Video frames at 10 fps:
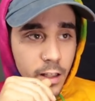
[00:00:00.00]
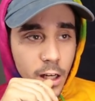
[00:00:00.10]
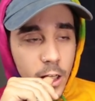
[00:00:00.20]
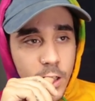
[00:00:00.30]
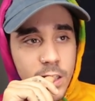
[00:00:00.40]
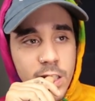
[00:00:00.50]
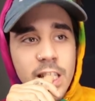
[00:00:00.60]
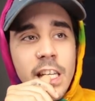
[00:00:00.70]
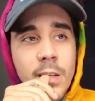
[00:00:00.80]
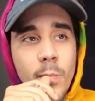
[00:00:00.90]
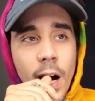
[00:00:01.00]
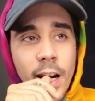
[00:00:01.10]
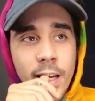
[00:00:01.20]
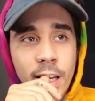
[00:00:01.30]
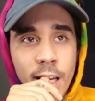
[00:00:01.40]
You know, you can see
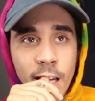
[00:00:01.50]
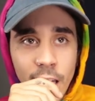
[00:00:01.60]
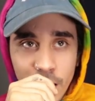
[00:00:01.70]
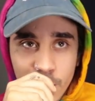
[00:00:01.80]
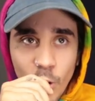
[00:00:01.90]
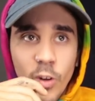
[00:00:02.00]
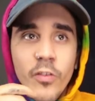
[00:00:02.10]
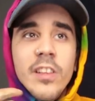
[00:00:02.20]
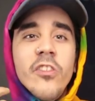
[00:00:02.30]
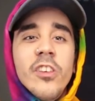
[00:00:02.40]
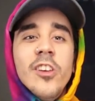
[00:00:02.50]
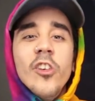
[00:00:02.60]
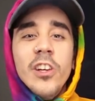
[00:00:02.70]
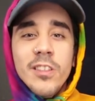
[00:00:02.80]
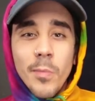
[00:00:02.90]
my sort of
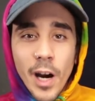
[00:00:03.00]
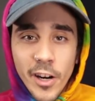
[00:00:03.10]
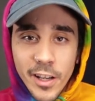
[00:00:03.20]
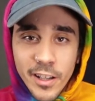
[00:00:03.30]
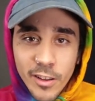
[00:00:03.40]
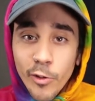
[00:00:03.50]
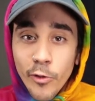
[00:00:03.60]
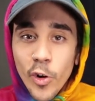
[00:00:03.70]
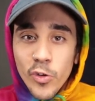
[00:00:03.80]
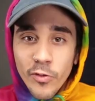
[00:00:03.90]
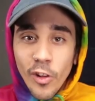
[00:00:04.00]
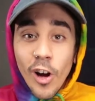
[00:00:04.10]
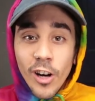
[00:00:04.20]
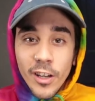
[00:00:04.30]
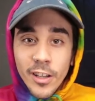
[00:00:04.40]
insecurities about it in the first
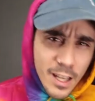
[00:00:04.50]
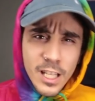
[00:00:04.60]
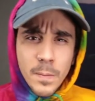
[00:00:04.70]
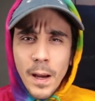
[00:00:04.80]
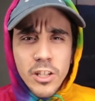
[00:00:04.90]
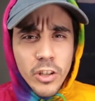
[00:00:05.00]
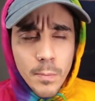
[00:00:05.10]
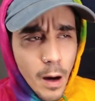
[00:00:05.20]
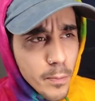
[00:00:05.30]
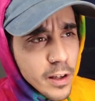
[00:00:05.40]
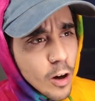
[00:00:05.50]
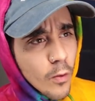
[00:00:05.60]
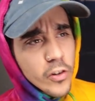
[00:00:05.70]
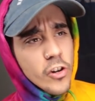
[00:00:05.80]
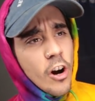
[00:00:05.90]
vlog, especially about being
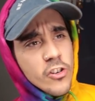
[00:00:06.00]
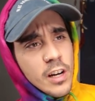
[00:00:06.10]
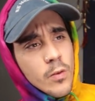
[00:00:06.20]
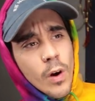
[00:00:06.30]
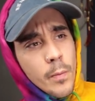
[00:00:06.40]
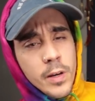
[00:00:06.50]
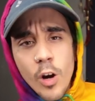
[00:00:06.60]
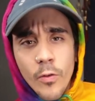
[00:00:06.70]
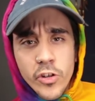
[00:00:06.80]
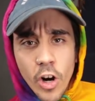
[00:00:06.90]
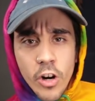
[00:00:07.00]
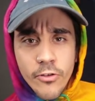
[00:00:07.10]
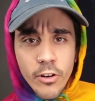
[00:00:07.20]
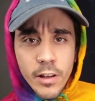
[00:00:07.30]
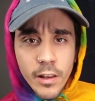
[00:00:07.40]
overcharged. I didn't want to be overcharged
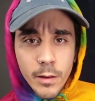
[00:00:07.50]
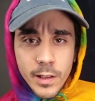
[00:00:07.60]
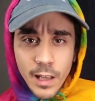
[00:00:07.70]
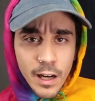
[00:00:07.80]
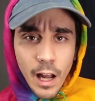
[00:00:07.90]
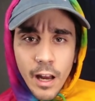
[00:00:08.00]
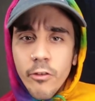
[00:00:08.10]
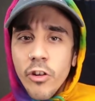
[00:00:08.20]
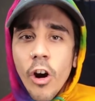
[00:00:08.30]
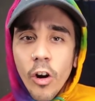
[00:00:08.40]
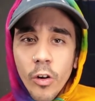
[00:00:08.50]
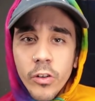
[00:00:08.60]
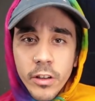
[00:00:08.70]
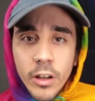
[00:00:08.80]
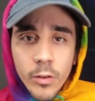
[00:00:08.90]
for anything because I don't know,
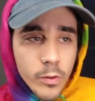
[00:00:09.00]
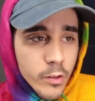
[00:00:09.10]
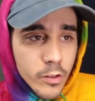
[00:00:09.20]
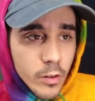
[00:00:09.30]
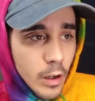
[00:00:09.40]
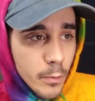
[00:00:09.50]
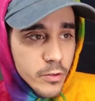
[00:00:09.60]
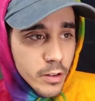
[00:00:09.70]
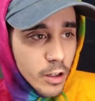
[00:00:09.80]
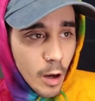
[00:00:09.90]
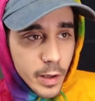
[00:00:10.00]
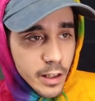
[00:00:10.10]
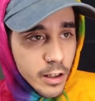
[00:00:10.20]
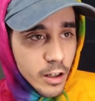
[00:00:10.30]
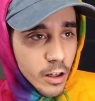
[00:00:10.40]
you know, I'm
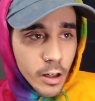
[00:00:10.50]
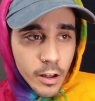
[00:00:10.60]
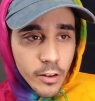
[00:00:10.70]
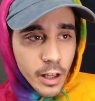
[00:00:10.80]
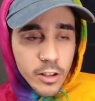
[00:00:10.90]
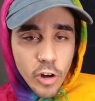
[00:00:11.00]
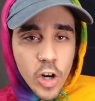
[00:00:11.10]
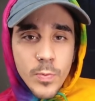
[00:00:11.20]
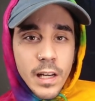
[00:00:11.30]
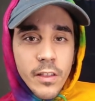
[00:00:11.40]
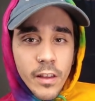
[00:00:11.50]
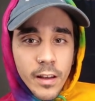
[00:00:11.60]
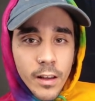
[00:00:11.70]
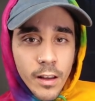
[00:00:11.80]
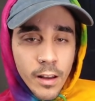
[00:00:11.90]
coming here, they could charge me
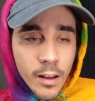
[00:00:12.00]
anything.